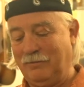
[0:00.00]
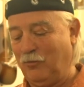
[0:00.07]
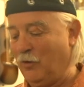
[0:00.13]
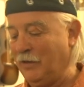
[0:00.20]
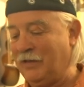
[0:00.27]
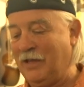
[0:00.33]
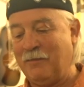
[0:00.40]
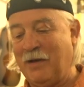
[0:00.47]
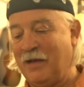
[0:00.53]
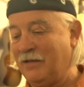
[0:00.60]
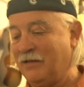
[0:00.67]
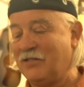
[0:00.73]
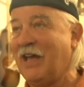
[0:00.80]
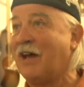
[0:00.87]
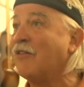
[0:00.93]
what they
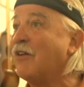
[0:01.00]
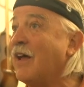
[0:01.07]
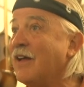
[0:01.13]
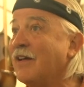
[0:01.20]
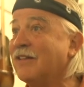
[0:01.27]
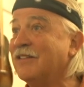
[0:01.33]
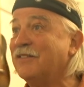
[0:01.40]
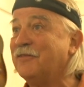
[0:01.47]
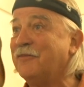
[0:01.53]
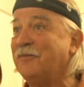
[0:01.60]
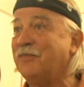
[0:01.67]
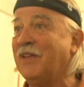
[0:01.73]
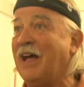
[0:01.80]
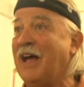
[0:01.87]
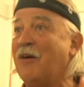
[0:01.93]
might sound like,
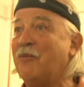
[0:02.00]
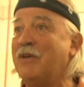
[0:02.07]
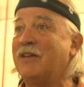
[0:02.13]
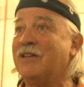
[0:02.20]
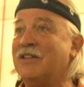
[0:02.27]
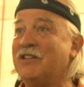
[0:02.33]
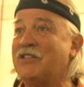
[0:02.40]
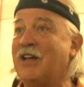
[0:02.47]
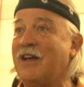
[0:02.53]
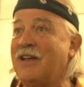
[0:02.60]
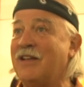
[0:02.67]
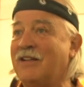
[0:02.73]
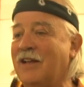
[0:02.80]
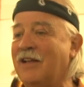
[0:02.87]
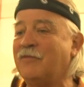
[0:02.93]
how we can
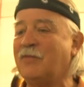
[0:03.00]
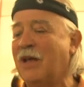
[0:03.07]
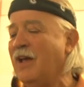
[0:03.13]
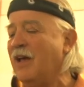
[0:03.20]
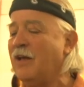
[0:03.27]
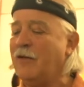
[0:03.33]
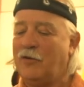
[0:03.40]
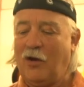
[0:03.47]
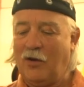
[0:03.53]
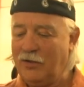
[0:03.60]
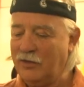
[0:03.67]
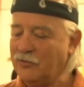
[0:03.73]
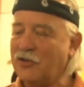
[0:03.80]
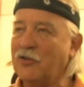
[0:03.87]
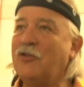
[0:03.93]
design it.
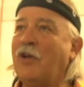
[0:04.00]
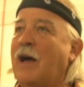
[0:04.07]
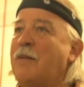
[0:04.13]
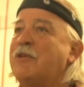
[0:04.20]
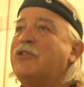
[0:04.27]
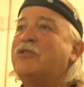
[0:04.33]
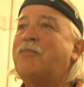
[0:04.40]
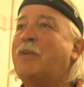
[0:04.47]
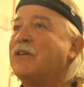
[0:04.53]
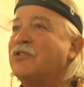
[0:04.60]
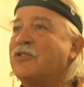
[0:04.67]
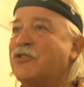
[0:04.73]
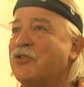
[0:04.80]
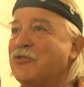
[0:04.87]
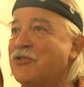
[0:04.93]
So how many pairs
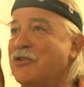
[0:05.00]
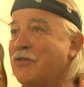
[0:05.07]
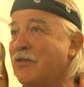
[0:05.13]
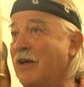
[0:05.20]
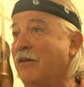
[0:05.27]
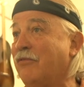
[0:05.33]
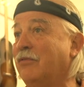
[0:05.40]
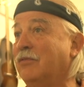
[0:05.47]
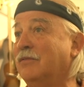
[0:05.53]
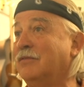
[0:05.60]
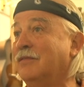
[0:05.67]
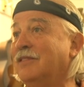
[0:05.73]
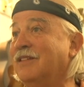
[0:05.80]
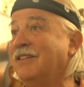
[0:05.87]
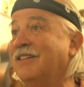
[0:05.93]
of shoes do you have?
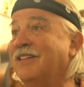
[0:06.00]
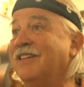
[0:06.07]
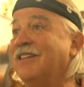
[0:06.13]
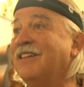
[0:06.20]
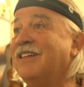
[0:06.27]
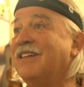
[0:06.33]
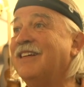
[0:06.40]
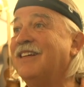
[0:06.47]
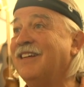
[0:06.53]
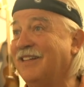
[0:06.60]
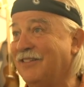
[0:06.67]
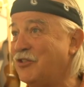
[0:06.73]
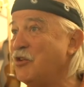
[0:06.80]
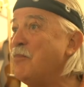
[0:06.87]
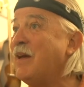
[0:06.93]

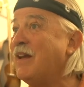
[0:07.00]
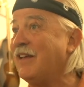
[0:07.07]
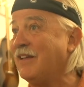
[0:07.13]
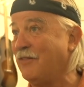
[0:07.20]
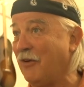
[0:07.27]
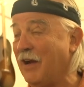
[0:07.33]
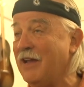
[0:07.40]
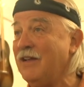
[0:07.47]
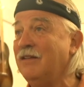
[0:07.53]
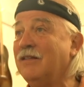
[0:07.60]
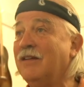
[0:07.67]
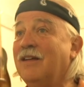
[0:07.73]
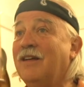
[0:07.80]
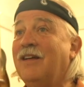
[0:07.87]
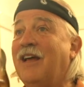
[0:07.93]
Too many, right?
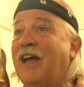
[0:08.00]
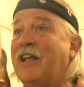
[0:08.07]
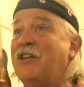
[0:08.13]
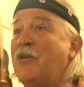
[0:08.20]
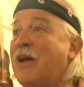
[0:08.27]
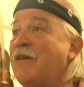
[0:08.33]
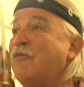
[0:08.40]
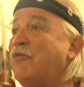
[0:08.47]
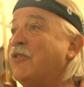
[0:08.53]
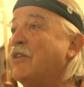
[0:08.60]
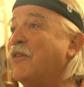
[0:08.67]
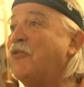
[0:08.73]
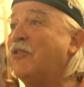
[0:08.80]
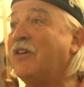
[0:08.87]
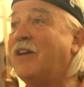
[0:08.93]
And you have them for
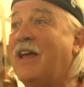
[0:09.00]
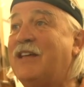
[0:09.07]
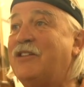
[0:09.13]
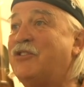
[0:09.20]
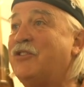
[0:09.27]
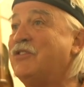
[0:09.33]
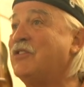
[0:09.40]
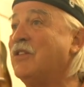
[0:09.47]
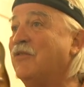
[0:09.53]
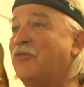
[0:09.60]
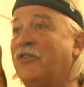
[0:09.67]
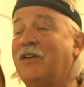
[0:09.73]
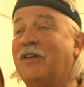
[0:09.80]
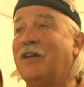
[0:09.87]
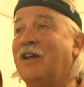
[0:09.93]
different occasions and
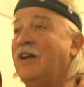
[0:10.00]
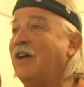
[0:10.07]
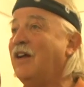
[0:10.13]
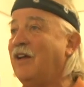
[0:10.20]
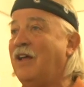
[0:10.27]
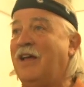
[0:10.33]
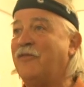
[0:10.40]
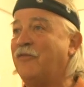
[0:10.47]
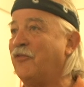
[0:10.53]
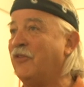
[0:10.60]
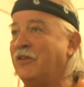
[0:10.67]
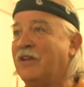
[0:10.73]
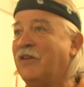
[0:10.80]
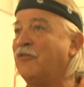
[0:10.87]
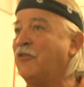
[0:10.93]
for
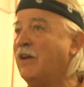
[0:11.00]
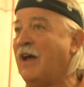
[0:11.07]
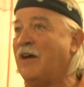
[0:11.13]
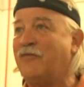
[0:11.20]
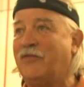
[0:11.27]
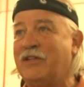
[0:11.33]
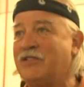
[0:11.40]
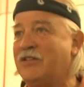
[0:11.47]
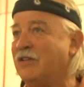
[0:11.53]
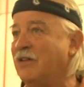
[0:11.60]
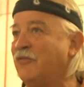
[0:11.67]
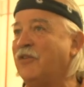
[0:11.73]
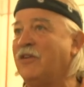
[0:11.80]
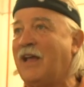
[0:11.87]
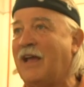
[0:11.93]
different outfits and
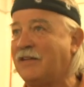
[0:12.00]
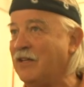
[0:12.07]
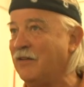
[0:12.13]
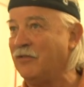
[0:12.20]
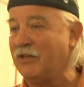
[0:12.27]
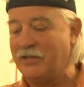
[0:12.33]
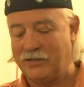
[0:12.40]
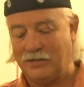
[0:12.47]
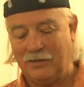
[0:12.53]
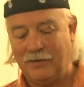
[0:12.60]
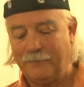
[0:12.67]
different activities.